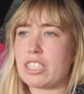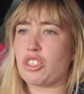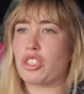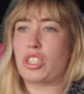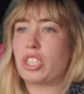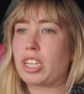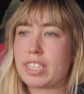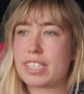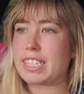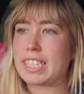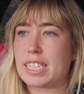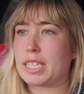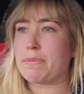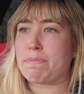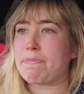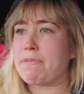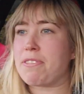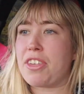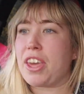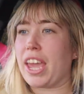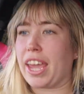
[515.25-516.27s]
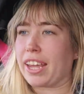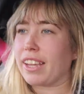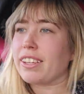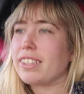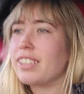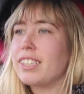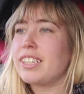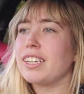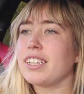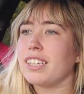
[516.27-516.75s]
does its thing,
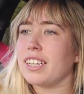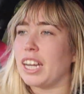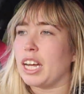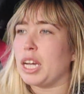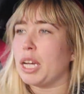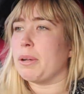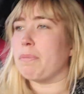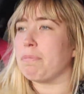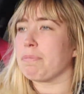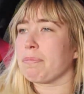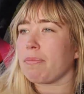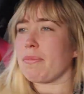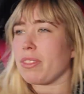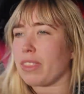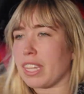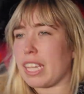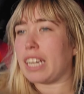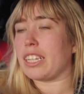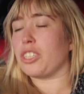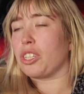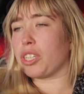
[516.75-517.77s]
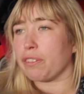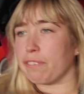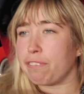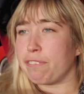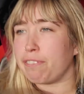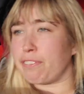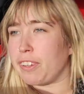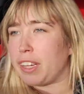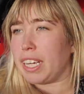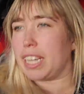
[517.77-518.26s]
and you can
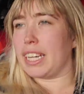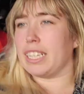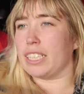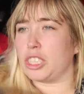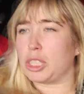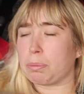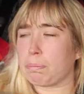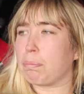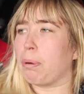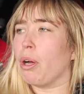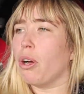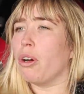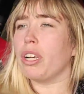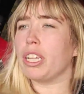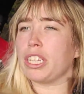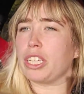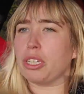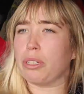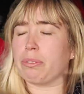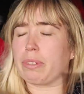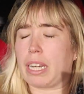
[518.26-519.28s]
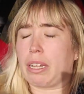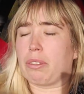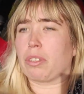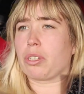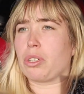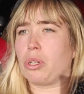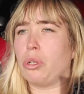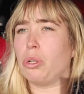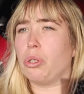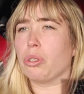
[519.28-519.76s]
feel it just pulling you round
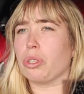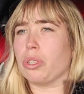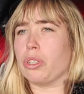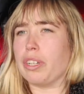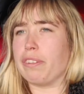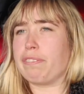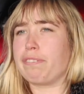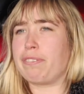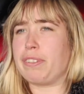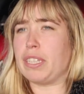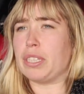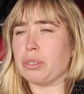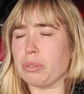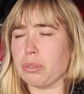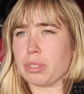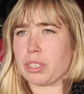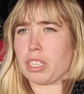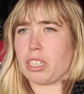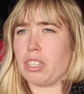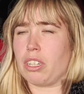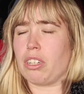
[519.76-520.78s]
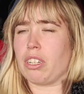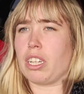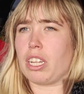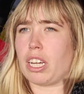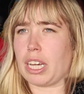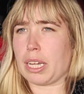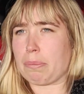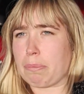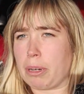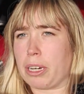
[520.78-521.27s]
the corner. It feels a lot
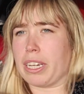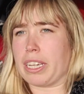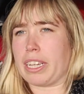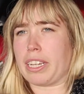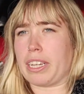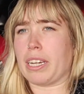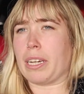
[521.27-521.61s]
like my